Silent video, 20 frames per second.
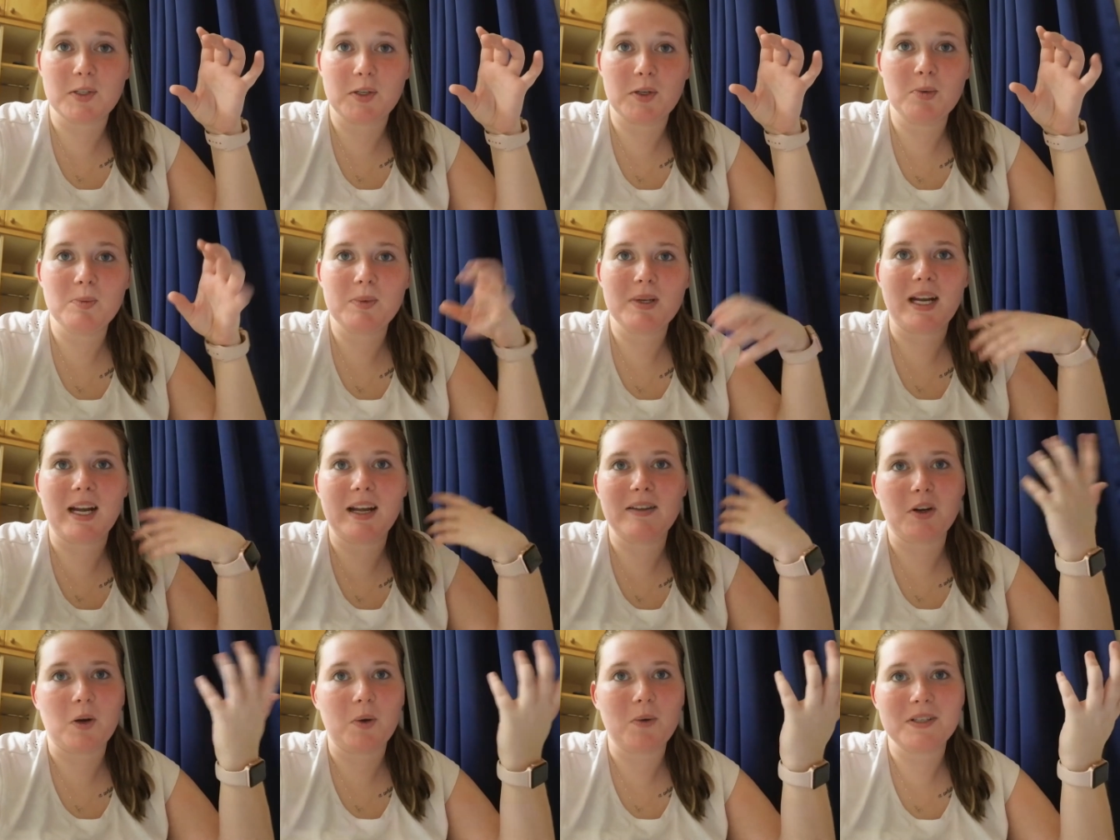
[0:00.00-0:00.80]
zoom and
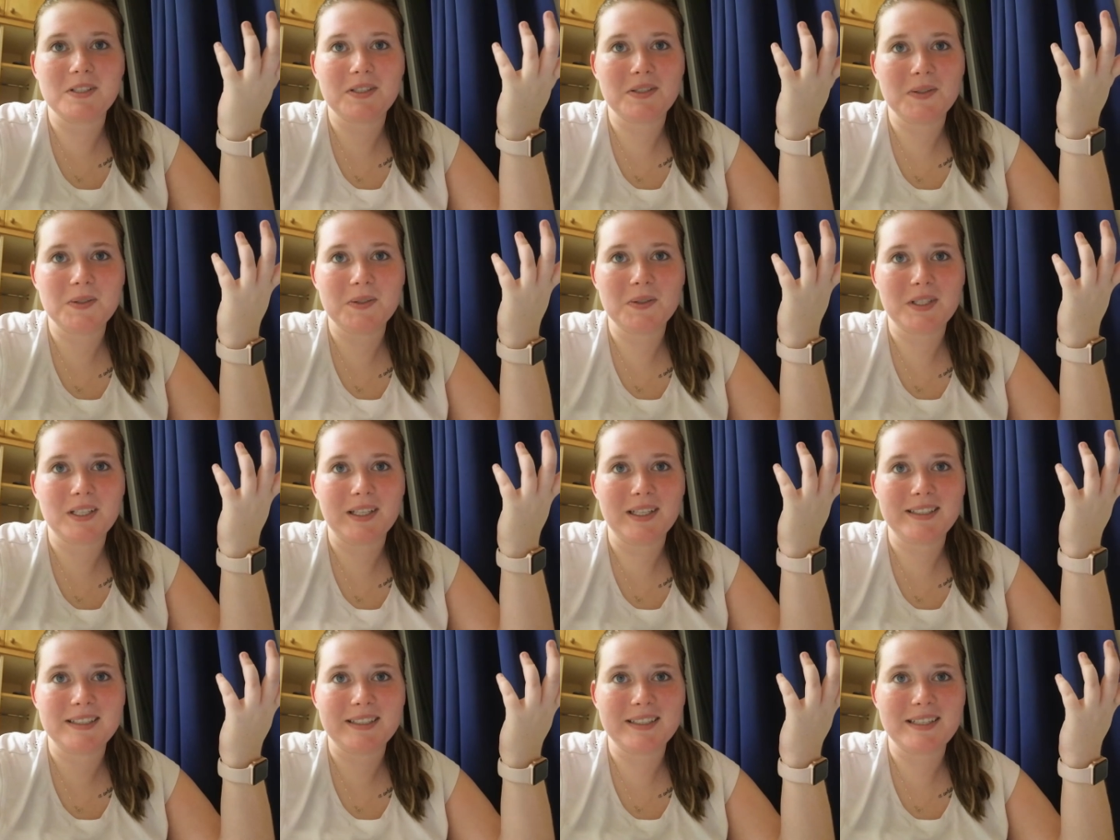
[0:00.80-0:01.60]
I've always
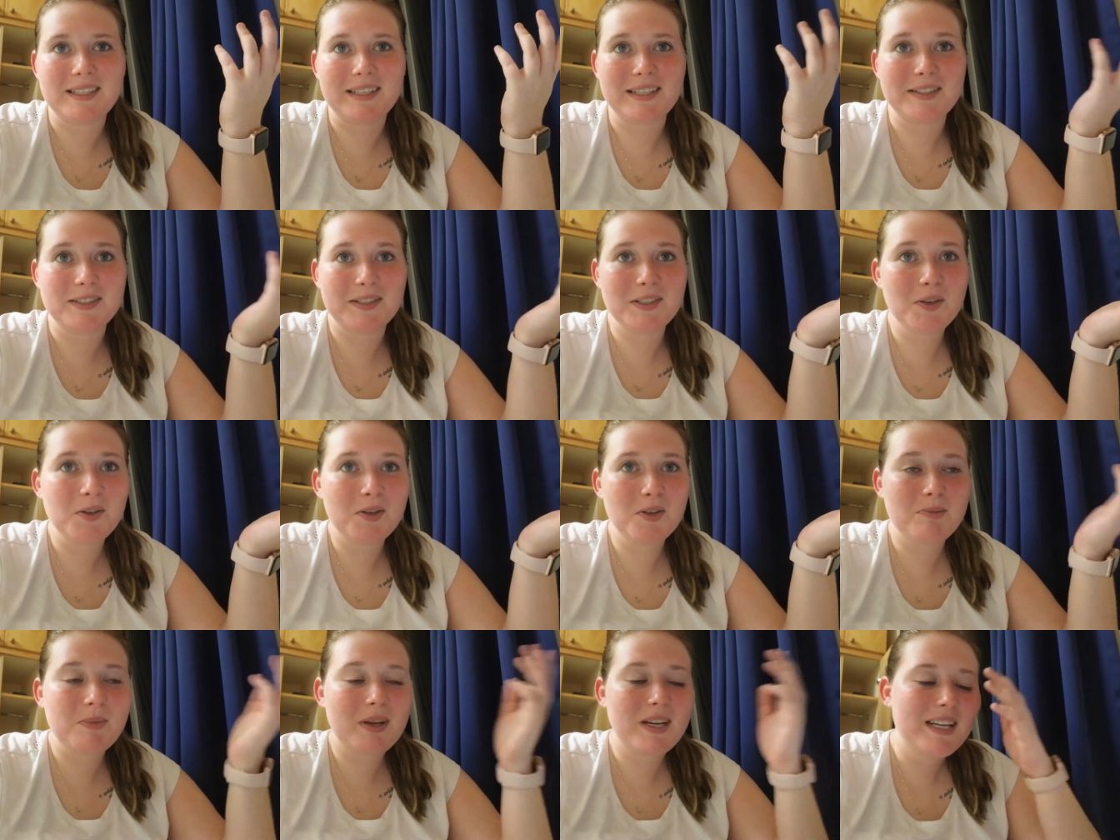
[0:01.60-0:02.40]
used lenses that
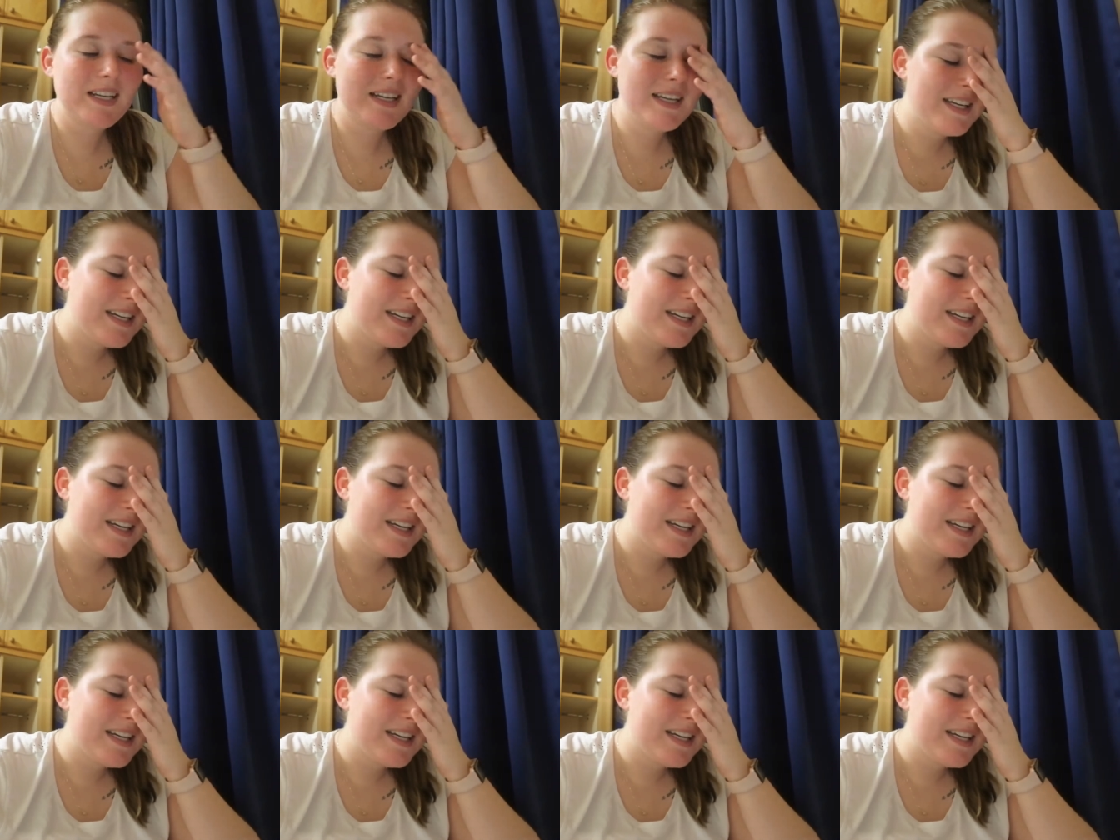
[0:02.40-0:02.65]
zoom.